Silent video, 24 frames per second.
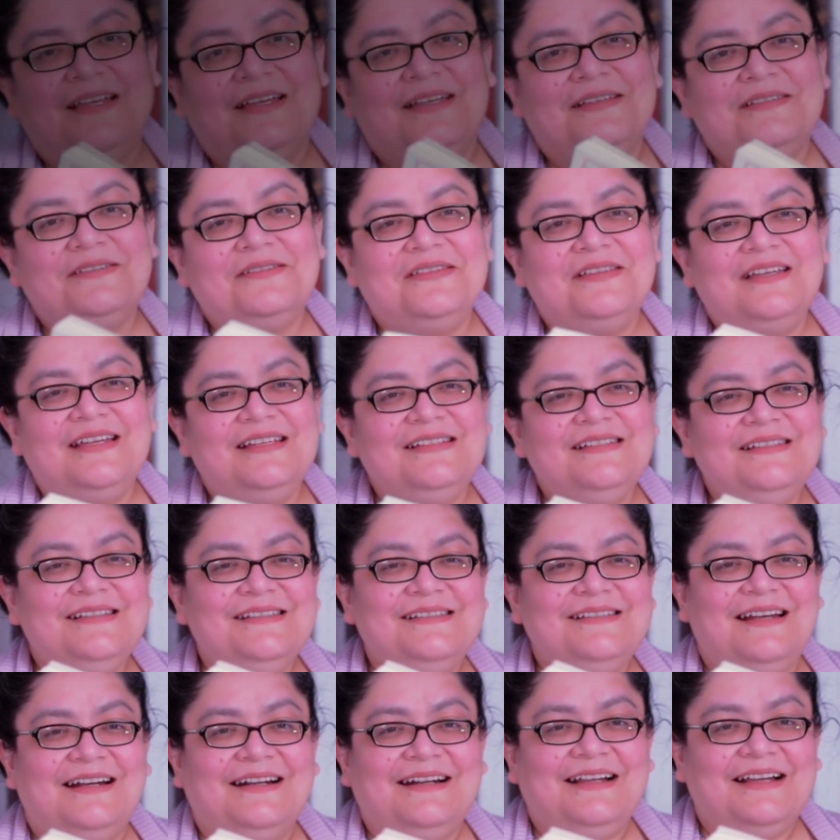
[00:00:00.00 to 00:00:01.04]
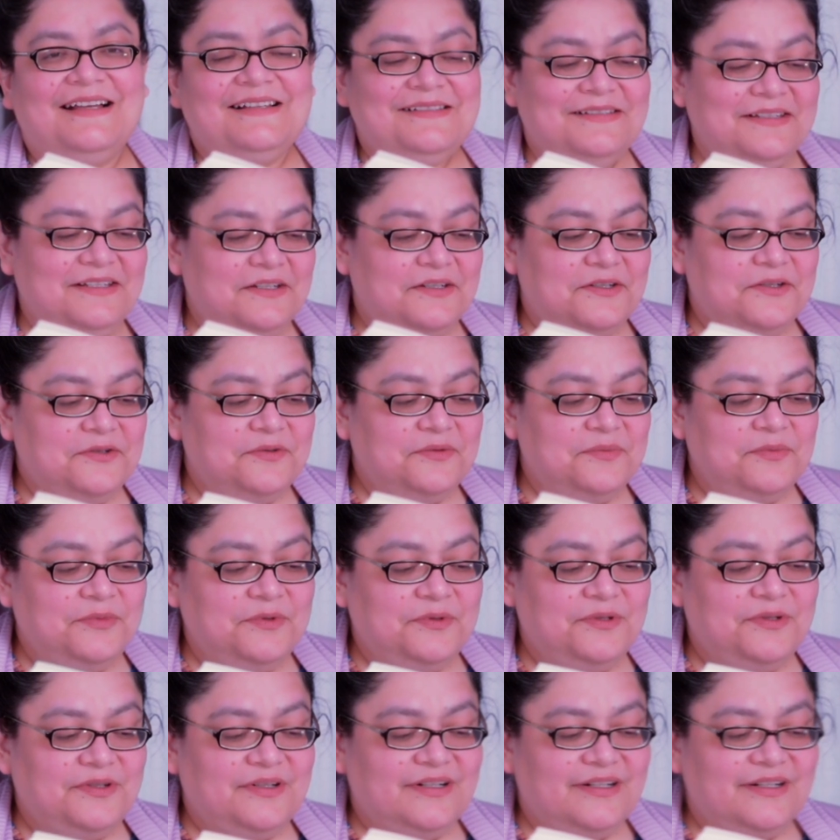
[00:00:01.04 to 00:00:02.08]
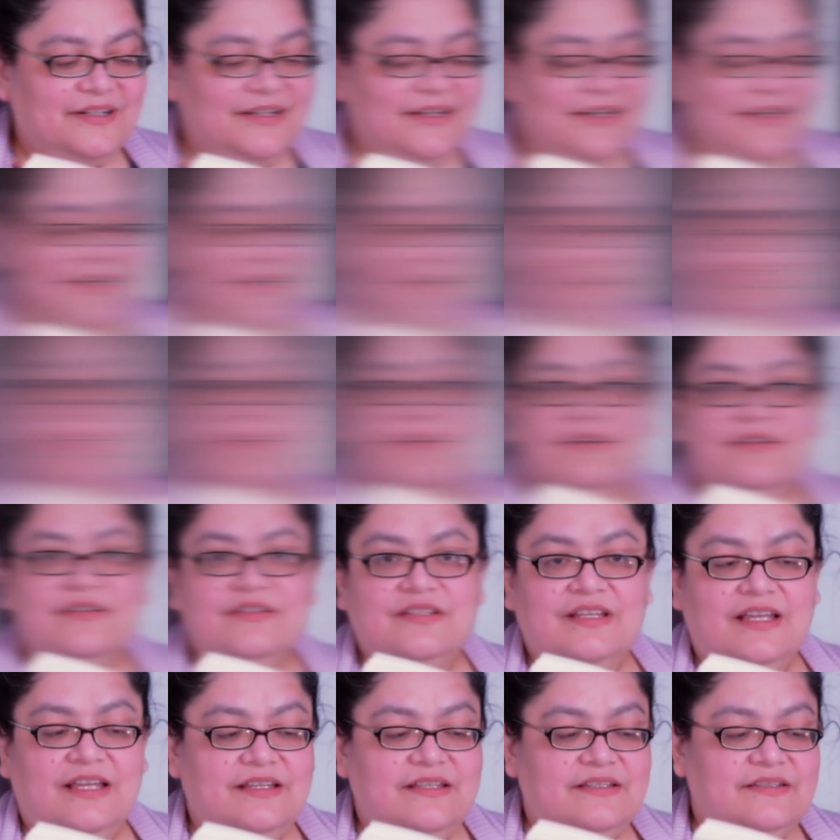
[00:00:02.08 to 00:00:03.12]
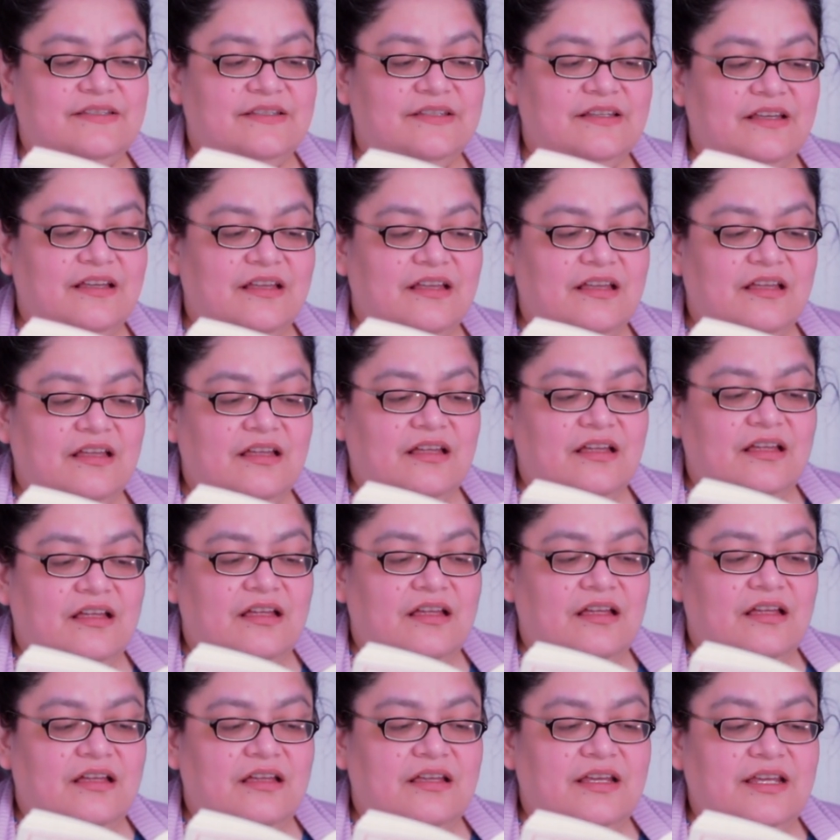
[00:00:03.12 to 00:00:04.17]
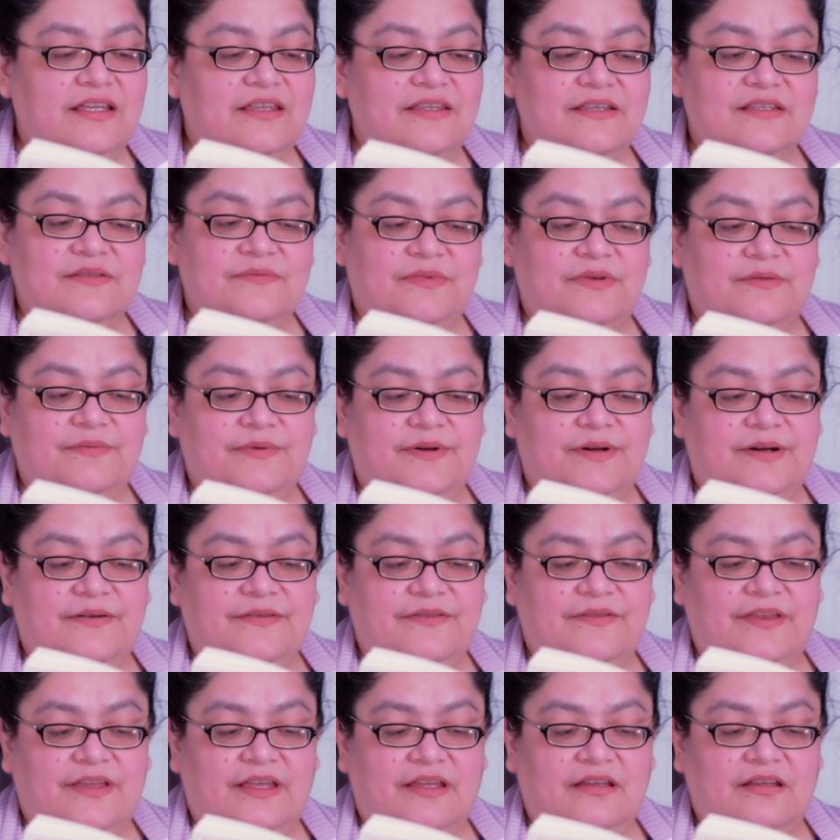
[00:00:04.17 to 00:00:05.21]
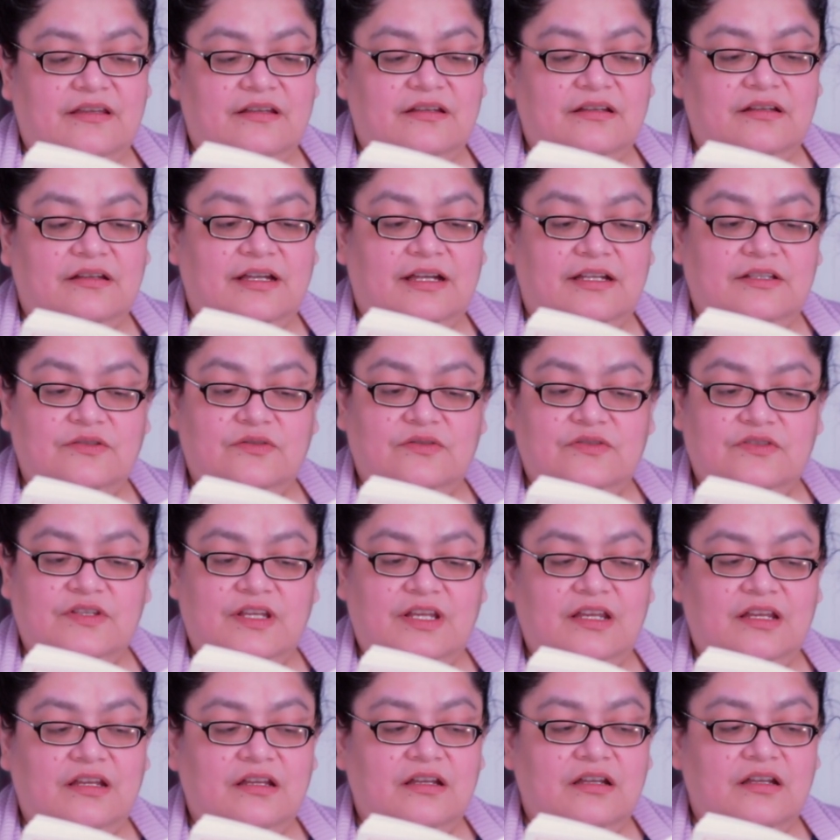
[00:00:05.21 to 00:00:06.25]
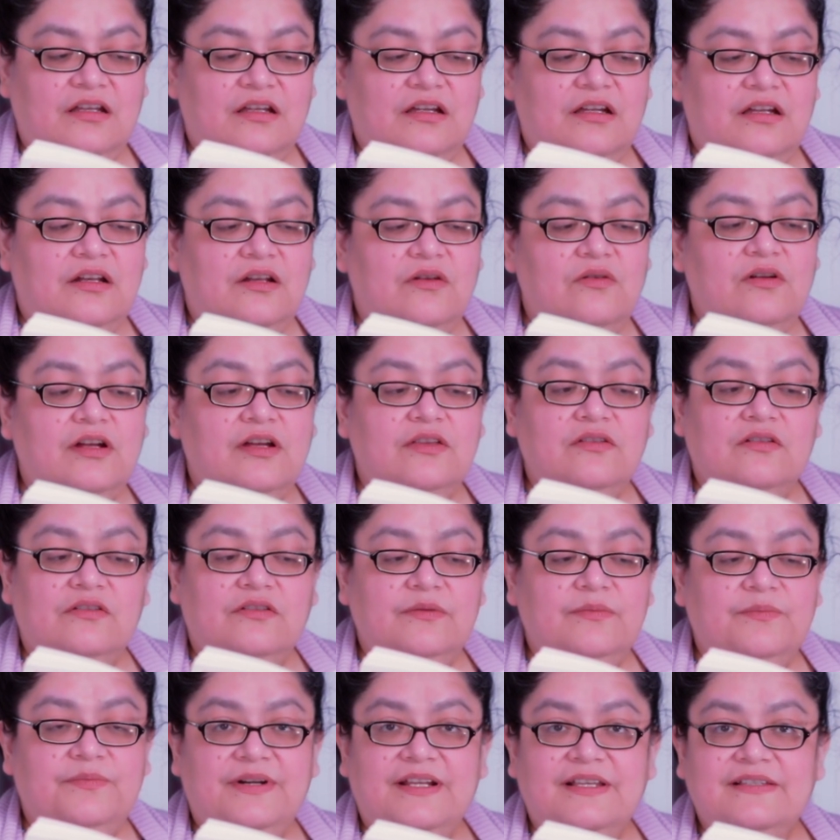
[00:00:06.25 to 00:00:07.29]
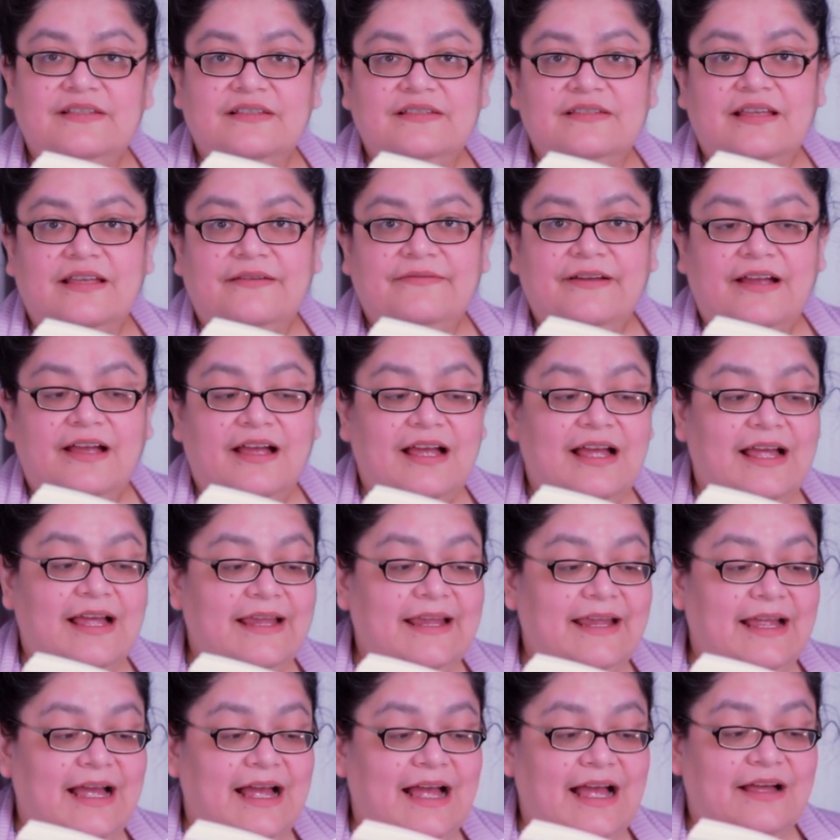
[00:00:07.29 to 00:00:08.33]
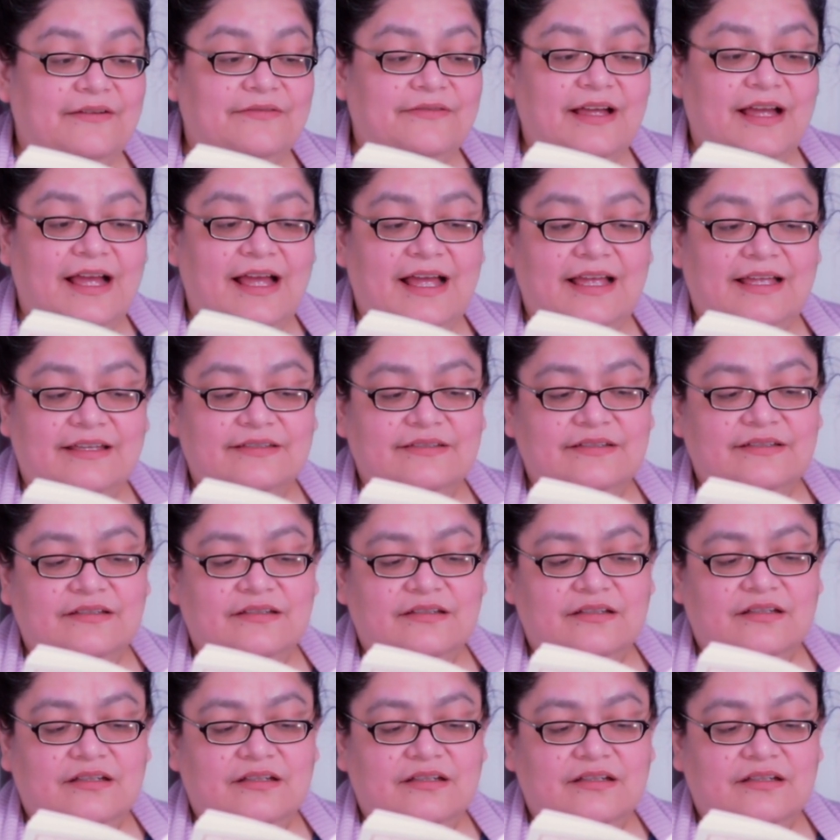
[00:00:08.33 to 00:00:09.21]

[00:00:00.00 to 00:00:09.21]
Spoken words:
So there is this sarcastic humor. Eeyore says, "It is my birthday. Can't you see? Look at all the presents I have had."